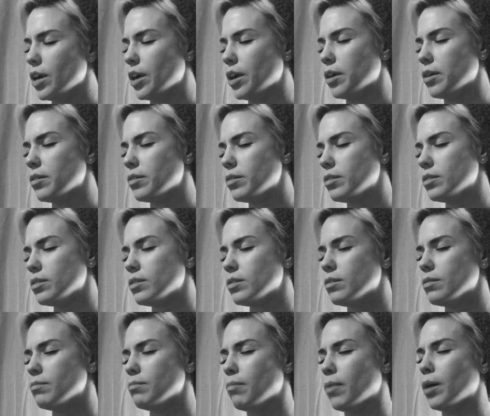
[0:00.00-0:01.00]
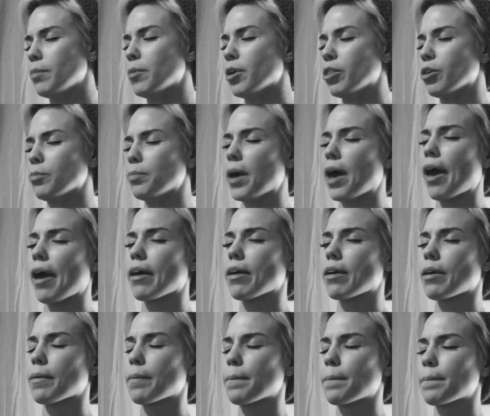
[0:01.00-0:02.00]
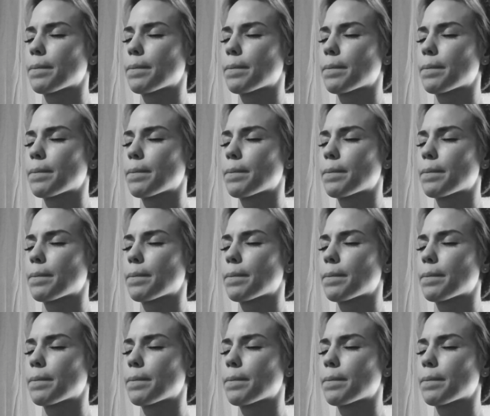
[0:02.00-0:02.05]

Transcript: hit my mother back.